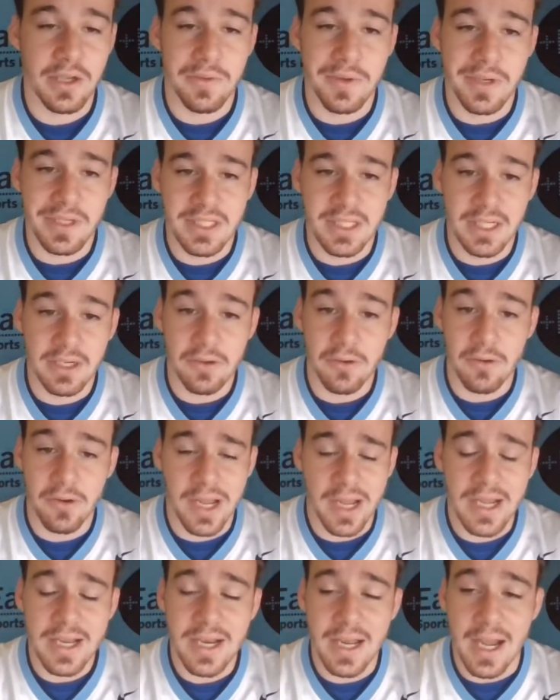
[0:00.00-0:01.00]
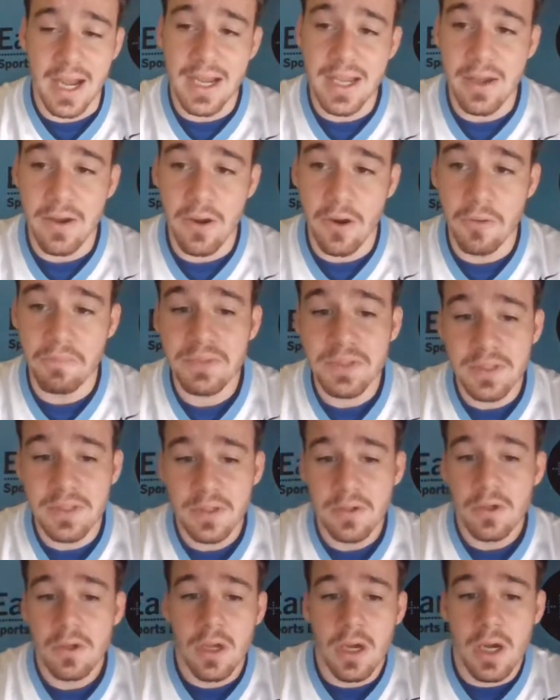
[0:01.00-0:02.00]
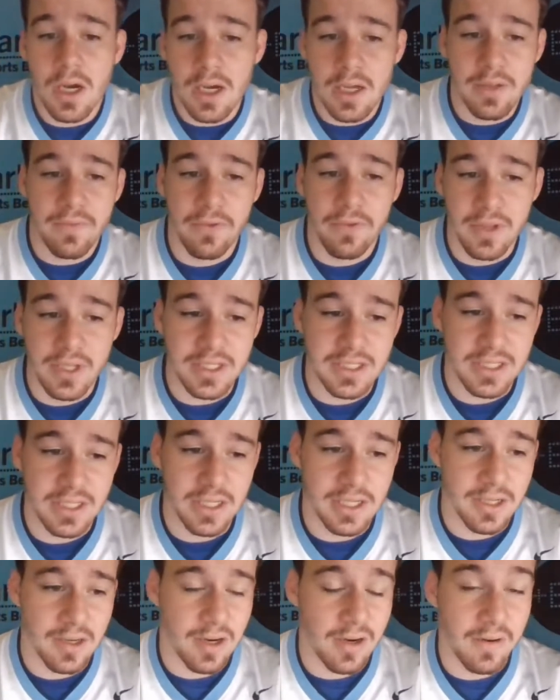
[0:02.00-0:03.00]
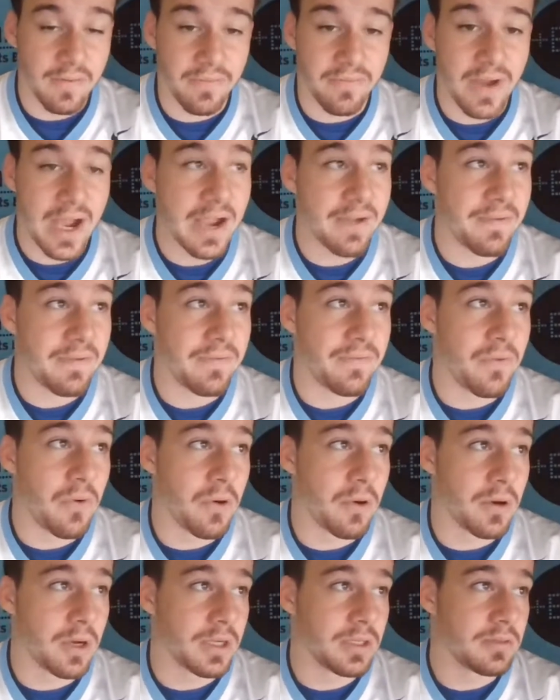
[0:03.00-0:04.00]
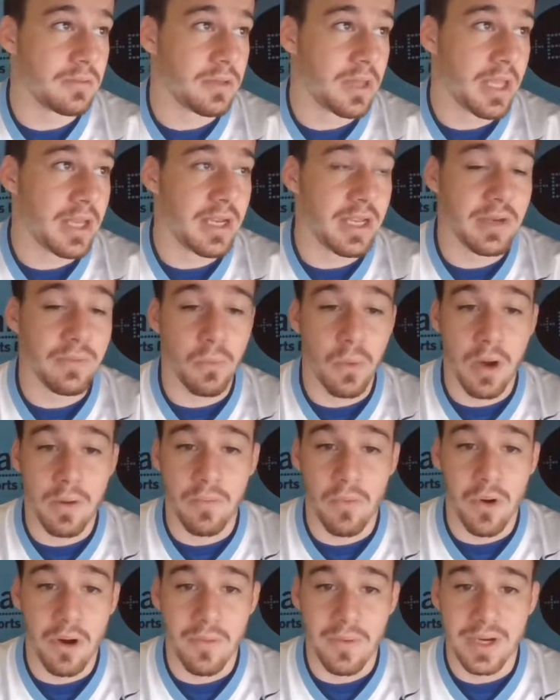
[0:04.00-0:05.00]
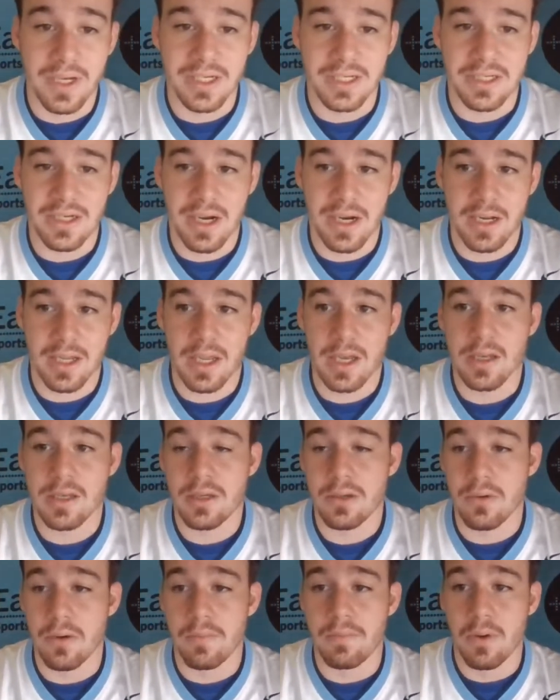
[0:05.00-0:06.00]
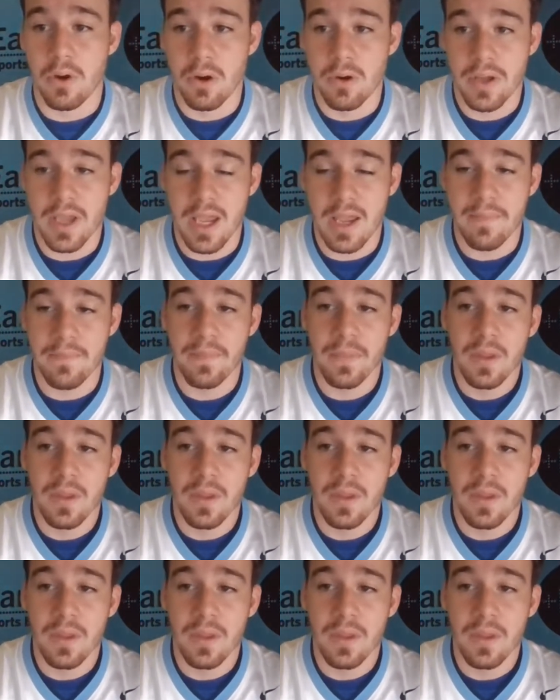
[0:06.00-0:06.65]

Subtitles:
UNC, who had high hopes for this year, are 5-4, and they need one more win to try to get it to a bowl game.